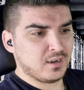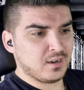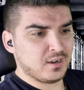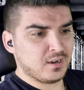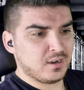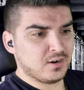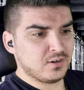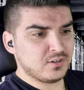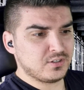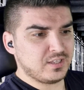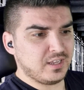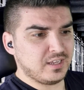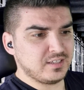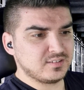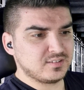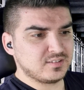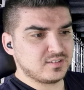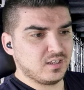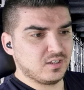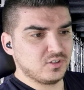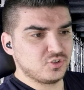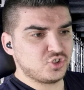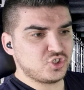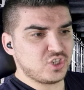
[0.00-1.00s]
Are they
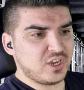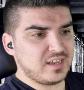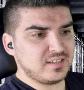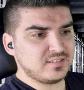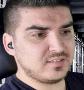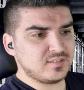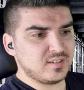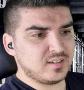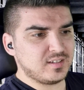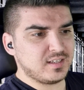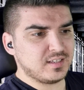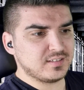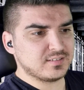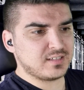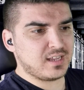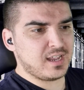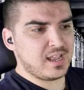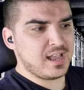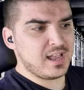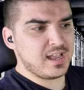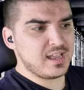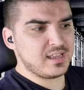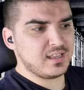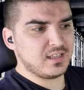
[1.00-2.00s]
still chasing this
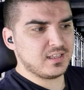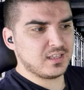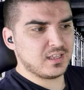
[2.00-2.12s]
guy?